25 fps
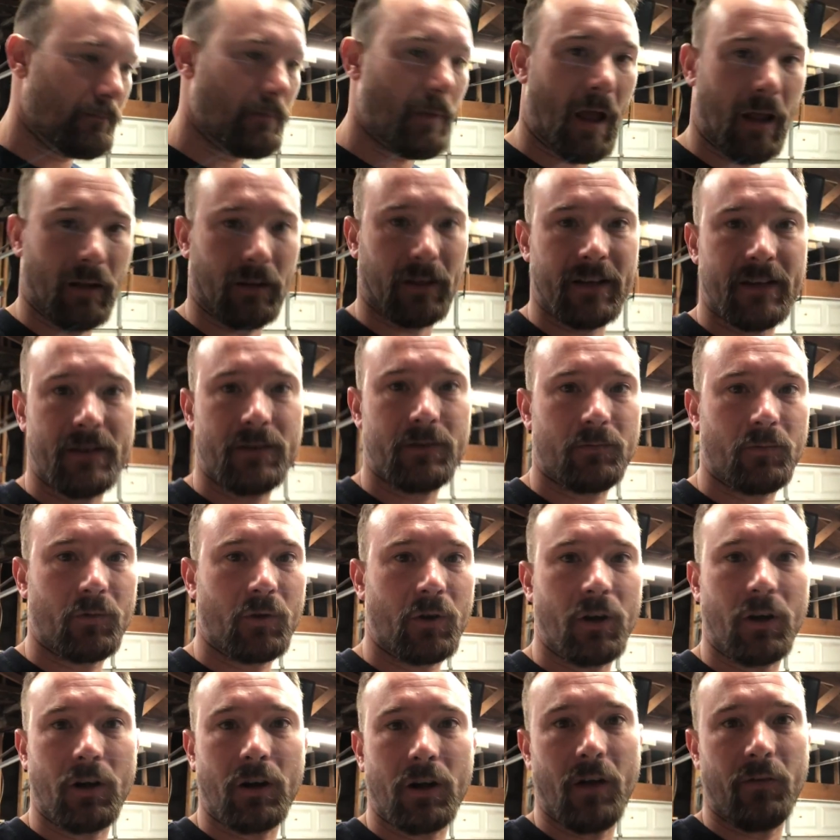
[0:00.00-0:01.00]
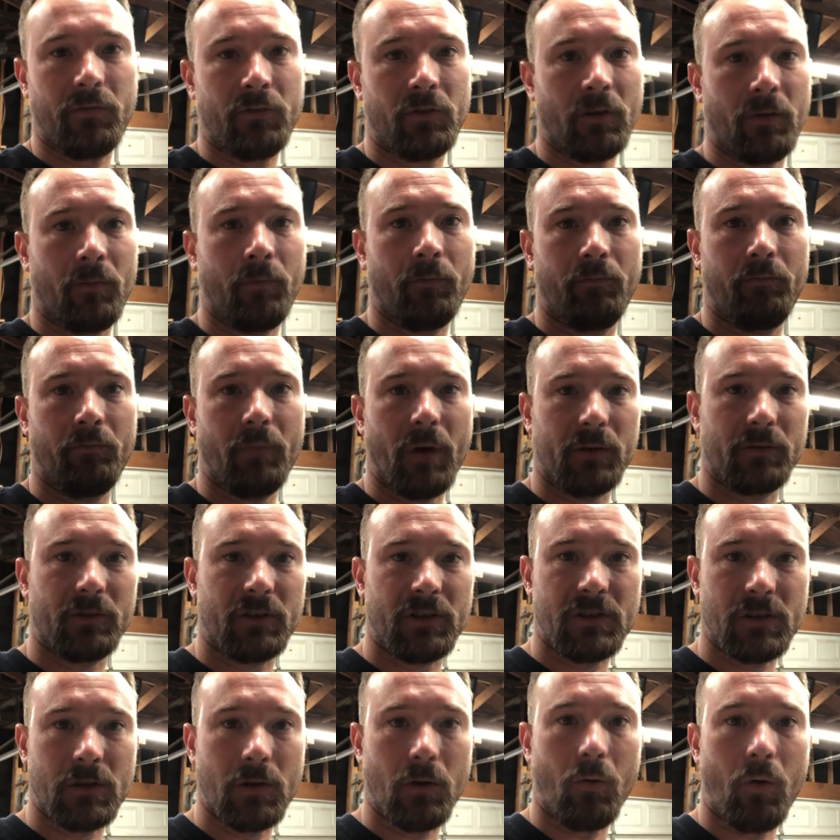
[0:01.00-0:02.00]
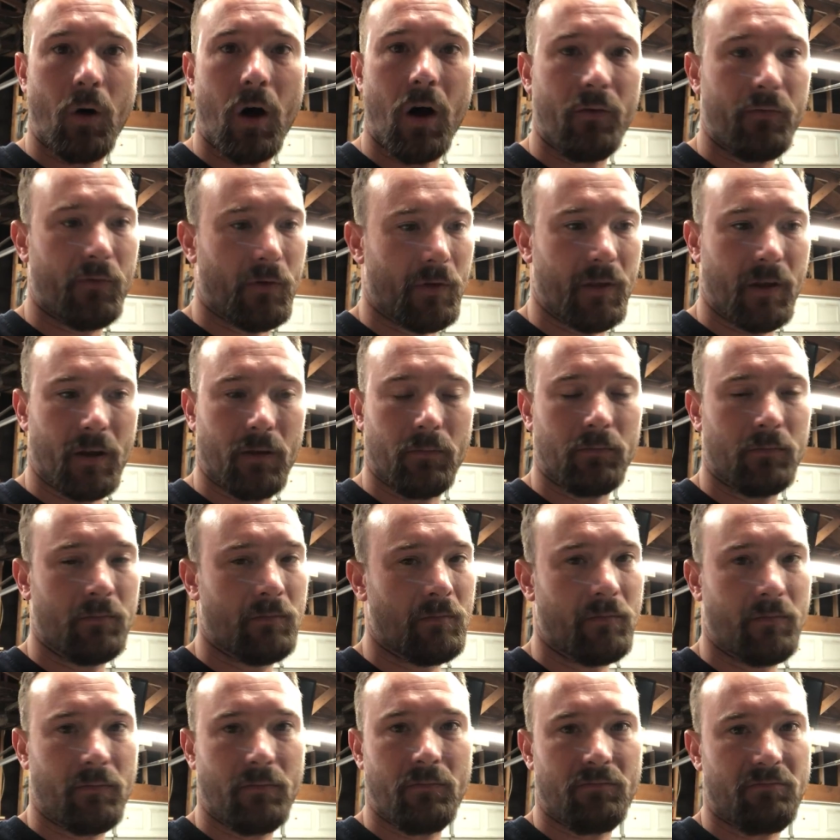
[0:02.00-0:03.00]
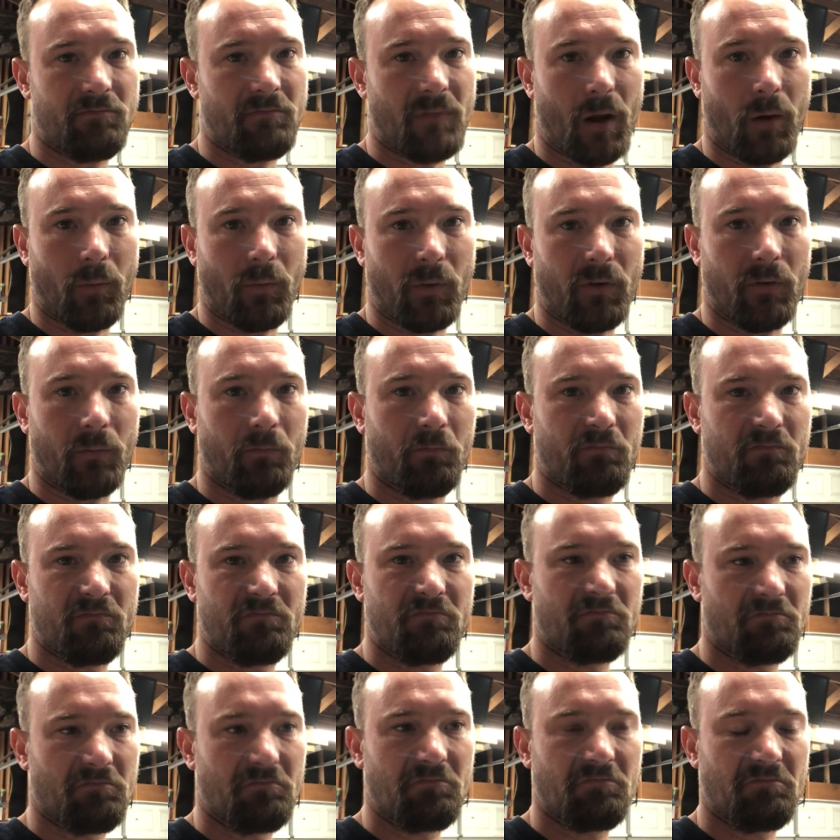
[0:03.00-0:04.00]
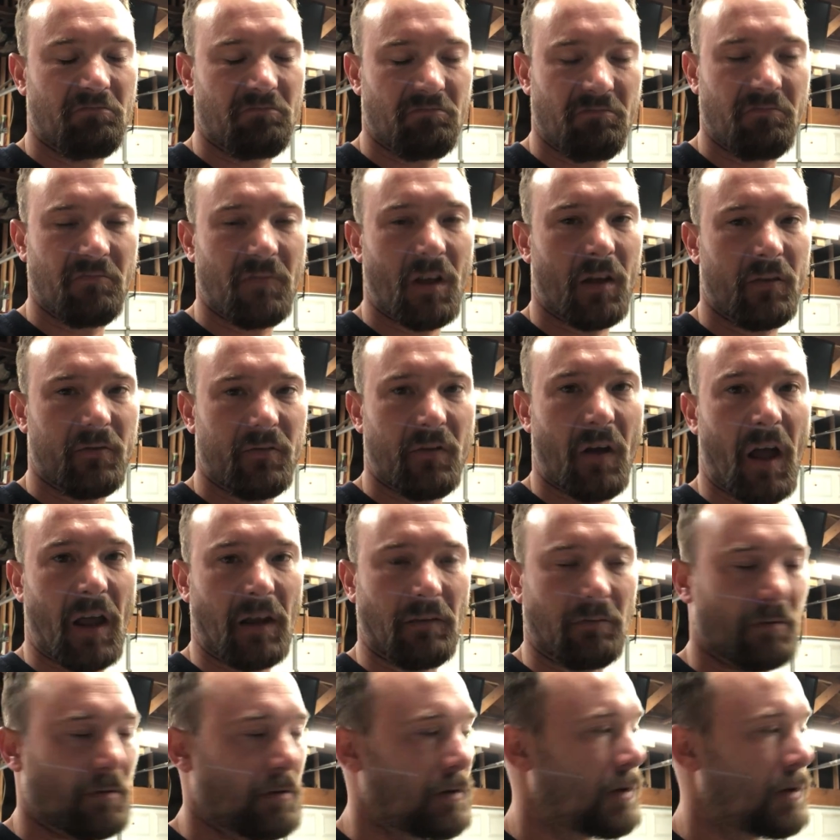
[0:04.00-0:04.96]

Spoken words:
at least good enough to melt the snow off, and then that'll be fine.